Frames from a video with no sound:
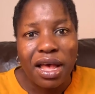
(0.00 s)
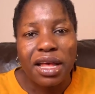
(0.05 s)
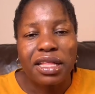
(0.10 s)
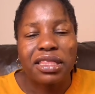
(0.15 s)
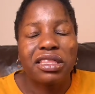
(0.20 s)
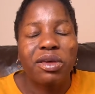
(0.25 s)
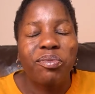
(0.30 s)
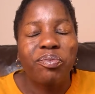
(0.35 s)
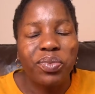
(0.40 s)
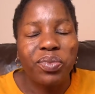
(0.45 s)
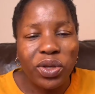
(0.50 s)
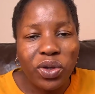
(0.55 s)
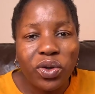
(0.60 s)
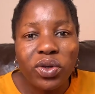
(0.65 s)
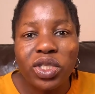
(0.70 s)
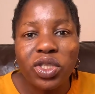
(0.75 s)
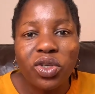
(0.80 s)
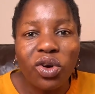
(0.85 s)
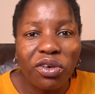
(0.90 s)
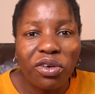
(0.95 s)
The
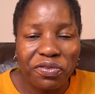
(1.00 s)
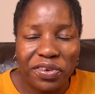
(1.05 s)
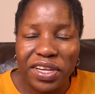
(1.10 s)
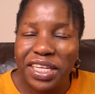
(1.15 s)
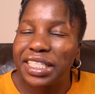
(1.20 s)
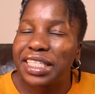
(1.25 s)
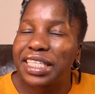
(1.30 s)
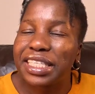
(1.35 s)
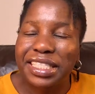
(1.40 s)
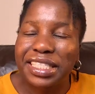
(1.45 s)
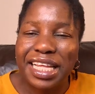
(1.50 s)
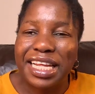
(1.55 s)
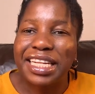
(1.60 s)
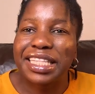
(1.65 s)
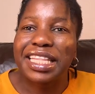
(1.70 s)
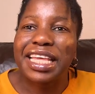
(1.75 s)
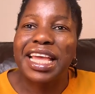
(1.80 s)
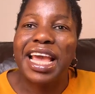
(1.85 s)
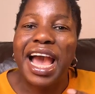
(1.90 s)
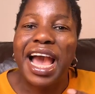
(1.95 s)
beauty of it is that
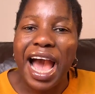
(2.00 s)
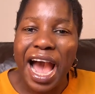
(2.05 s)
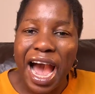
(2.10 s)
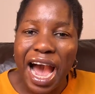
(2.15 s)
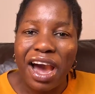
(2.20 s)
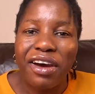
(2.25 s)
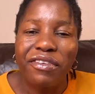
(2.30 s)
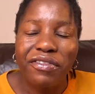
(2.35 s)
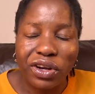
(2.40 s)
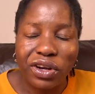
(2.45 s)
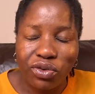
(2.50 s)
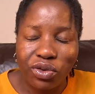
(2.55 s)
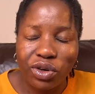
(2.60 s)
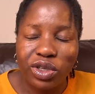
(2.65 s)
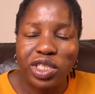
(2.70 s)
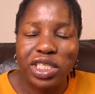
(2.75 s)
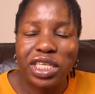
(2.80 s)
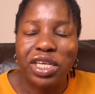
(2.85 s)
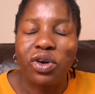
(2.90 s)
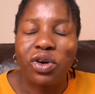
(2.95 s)
they are
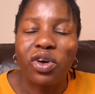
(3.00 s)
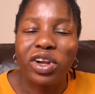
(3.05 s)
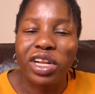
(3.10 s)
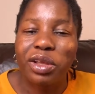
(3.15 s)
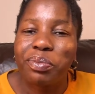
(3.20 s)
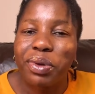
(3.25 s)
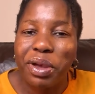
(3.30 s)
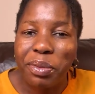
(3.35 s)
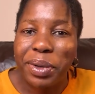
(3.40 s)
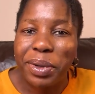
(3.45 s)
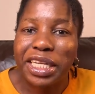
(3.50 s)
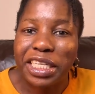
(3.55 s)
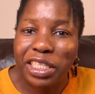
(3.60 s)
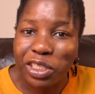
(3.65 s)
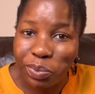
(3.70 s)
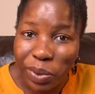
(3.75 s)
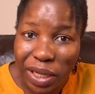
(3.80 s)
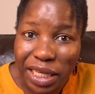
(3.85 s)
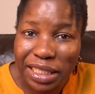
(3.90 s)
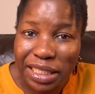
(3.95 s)
recruiting on a
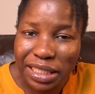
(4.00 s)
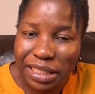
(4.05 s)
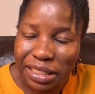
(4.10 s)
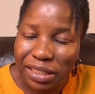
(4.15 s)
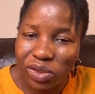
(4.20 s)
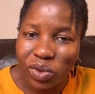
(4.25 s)
permanent basis,